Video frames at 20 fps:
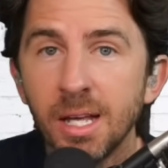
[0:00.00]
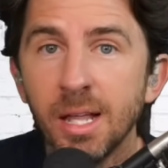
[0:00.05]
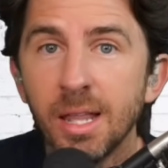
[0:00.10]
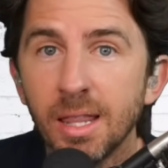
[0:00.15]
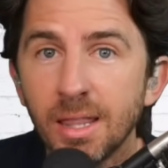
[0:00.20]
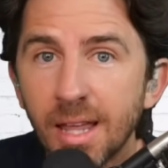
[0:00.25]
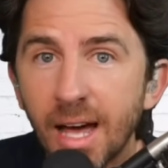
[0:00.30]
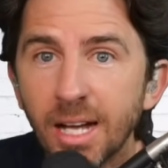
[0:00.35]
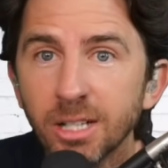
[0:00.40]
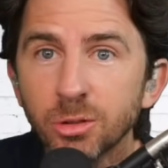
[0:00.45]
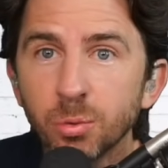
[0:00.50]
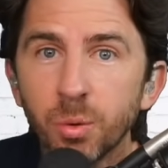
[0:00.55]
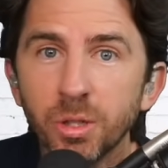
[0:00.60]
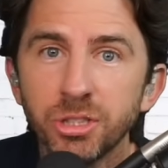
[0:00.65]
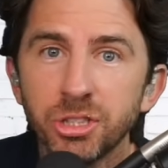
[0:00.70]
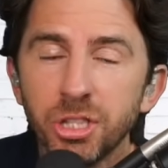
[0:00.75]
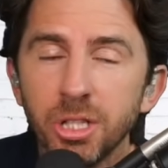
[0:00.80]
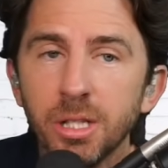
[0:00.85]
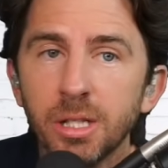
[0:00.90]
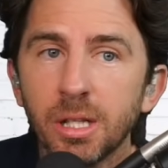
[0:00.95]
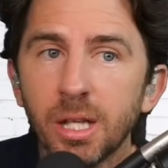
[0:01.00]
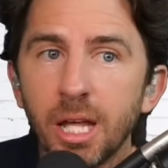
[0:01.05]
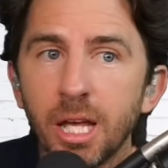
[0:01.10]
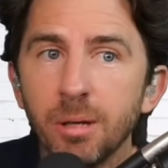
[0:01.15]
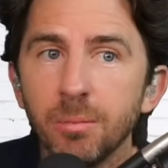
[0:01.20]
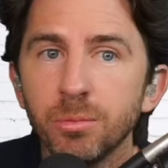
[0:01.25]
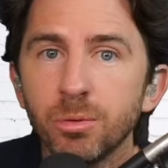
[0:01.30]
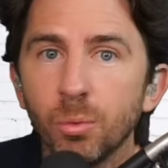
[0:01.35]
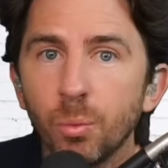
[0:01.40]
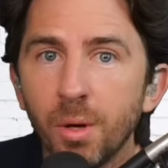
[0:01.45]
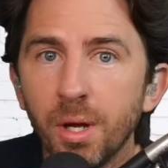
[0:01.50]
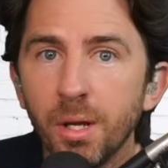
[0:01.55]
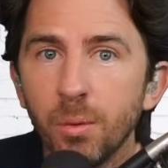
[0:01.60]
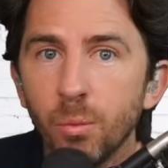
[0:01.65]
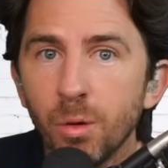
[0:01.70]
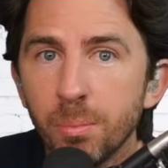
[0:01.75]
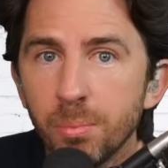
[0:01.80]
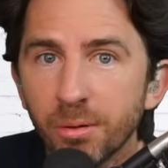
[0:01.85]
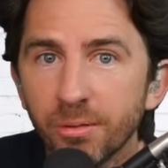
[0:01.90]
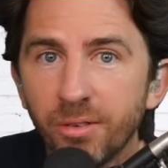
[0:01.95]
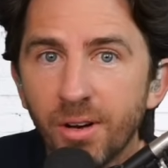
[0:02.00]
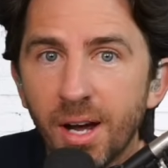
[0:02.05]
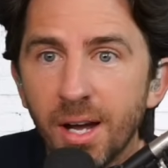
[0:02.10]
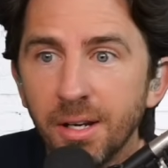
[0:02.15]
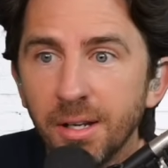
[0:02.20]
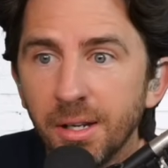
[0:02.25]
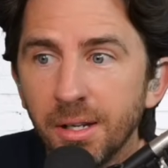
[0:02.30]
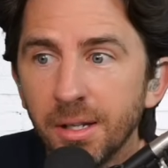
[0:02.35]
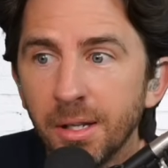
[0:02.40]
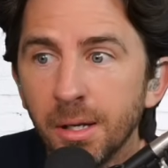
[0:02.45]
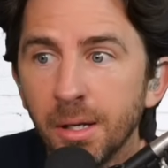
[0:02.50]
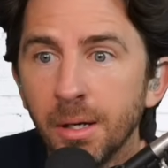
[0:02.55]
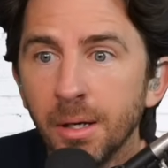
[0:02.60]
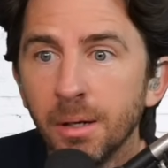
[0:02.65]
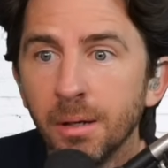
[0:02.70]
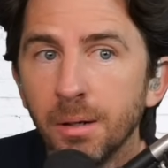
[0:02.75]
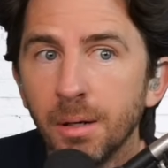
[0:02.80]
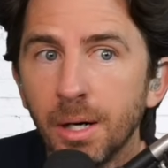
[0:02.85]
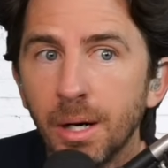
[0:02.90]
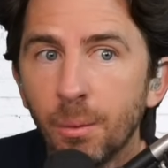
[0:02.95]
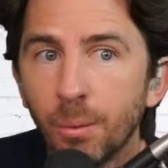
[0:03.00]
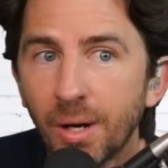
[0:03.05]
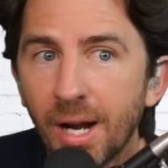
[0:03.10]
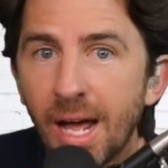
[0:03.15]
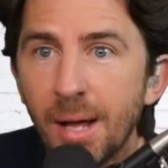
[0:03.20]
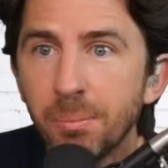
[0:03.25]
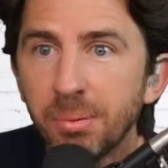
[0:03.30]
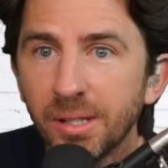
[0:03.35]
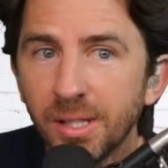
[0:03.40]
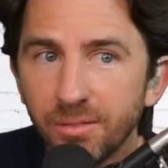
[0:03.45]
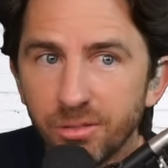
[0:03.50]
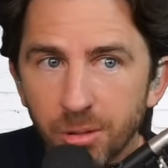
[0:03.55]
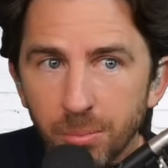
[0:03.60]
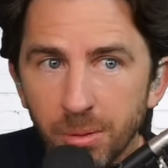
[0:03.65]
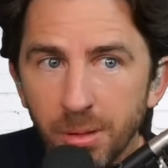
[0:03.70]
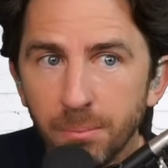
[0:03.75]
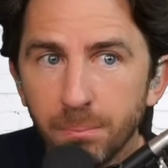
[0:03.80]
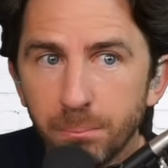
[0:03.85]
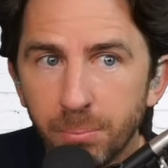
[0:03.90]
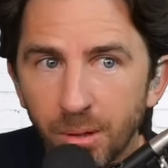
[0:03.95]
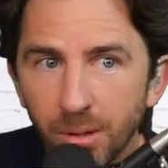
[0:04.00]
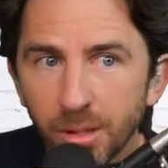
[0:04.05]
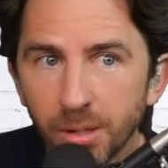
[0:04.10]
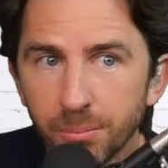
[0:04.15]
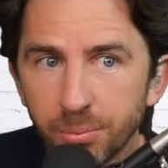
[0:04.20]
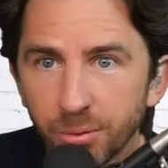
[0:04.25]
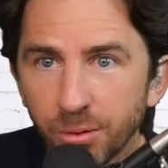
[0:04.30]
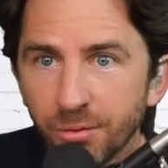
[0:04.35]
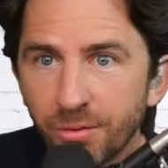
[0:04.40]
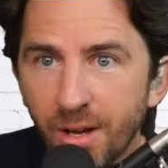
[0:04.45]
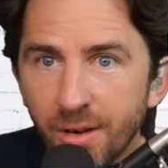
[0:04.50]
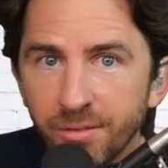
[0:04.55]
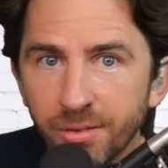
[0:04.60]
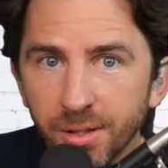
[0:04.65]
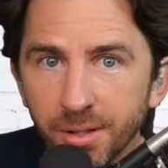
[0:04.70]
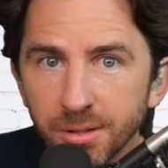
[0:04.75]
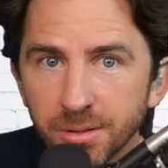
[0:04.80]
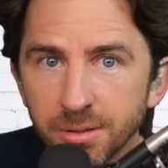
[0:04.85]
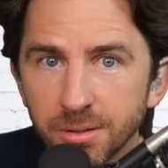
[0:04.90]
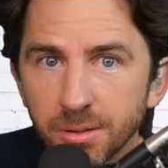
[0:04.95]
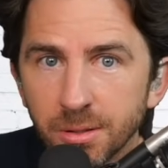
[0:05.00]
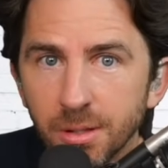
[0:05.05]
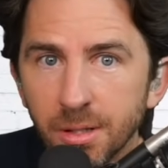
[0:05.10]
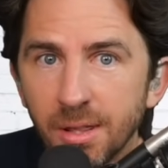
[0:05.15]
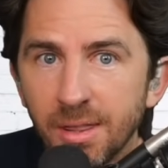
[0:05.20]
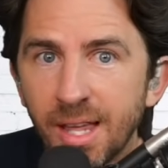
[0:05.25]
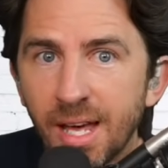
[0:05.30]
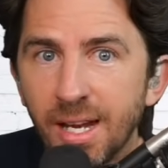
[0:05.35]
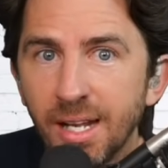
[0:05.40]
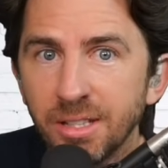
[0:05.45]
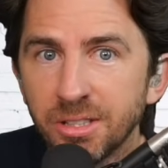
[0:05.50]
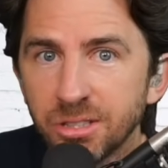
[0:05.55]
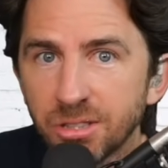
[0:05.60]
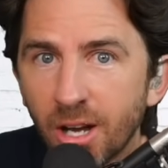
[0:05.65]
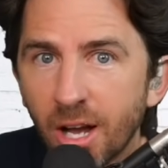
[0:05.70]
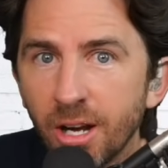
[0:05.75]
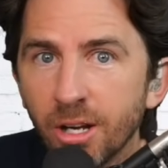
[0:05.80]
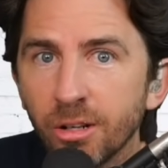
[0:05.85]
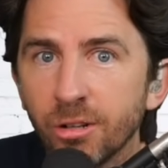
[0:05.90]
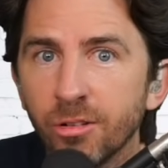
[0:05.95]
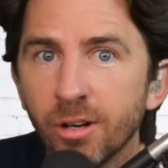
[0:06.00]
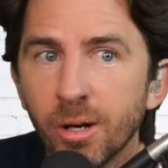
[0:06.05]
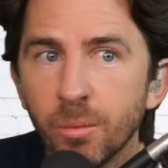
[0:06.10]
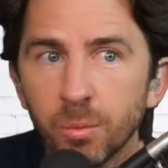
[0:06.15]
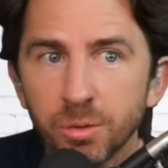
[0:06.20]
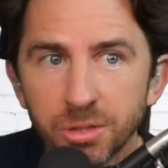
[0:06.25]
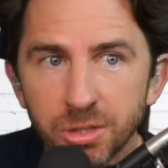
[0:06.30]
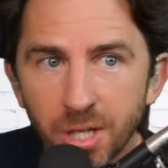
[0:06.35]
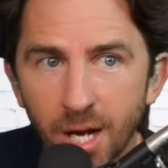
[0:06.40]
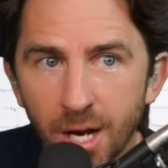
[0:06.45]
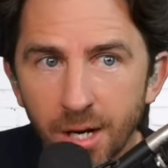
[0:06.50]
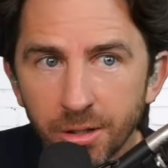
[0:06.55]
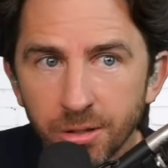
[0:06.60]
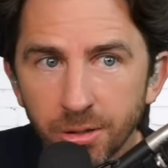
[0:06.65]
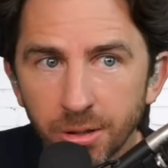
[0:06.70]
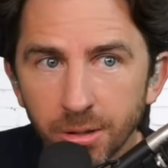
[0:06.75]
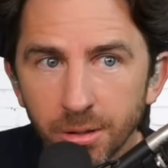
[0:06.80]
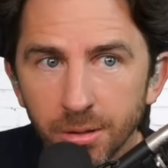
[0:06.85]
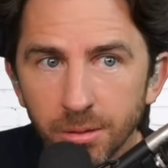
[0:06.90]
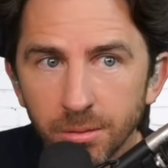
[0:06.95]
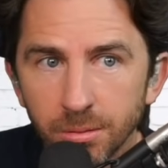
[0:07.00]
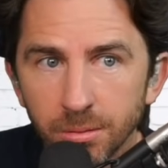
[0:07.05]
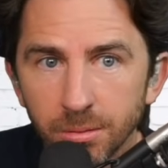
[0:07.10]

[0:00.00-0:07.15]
That's what she claimed when we provided what I believe to be bulletproof evidence that a sonogram was doctored.